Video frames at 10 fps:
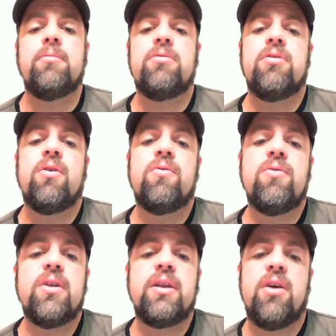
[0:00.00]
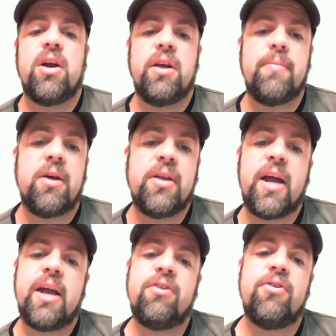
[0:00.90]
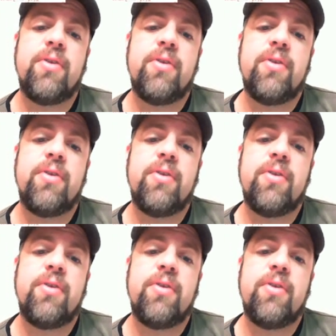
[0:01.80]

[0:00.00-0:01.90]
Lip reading: So really talking about that, Andrew